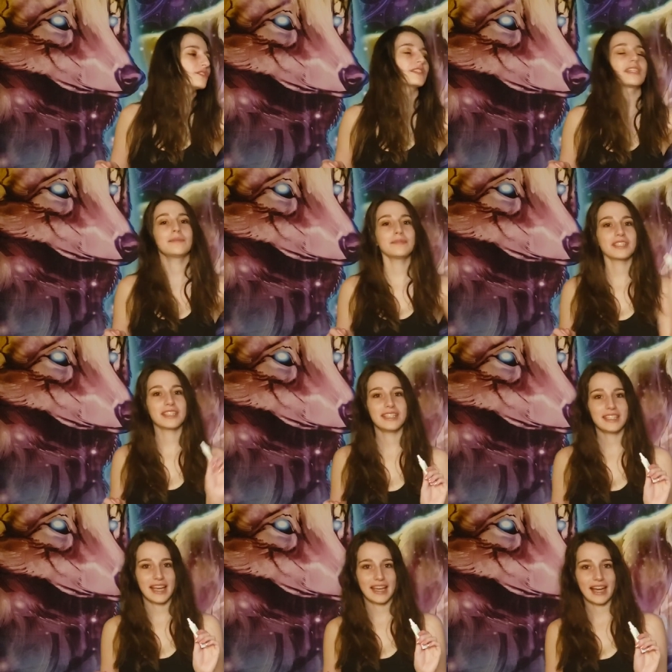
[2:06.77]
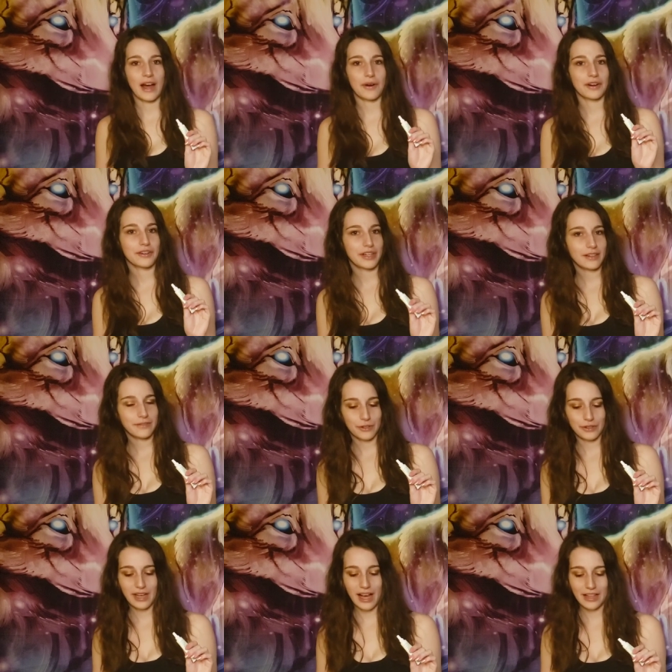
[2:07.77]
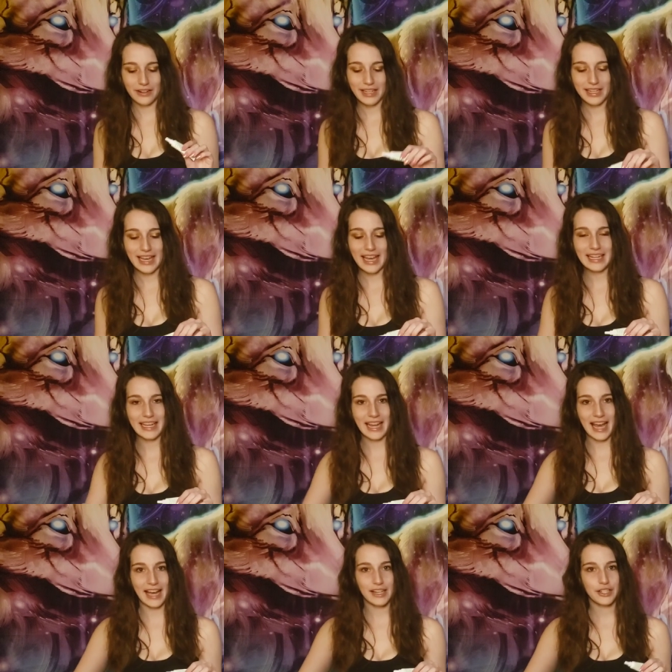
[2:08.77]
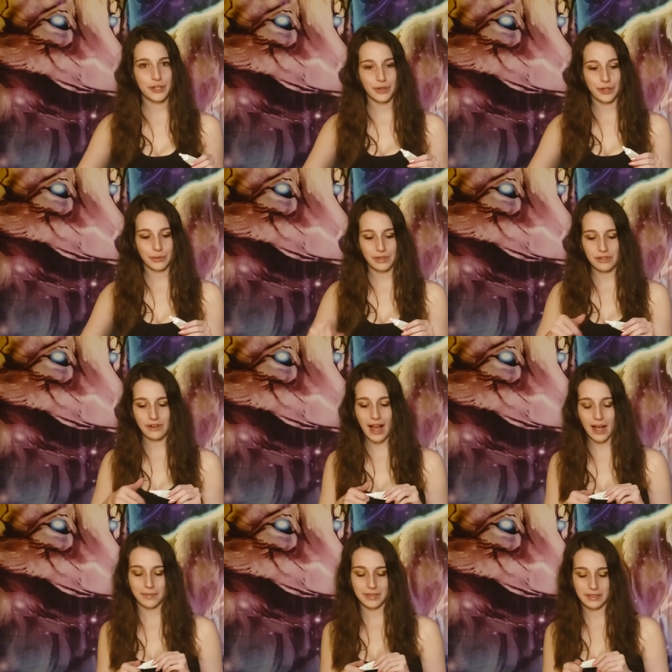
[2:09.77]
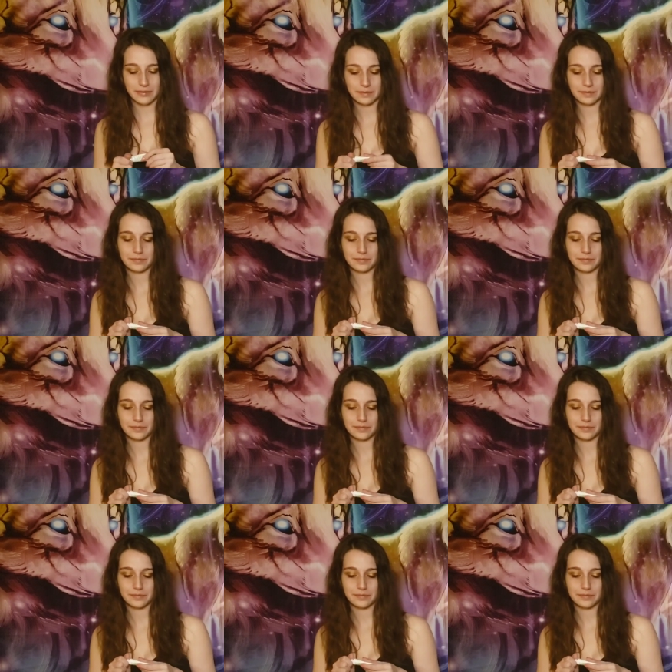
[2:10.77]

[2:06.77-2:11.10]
So then I'm just going to take our green food coloring again and add 2 to 3 drops.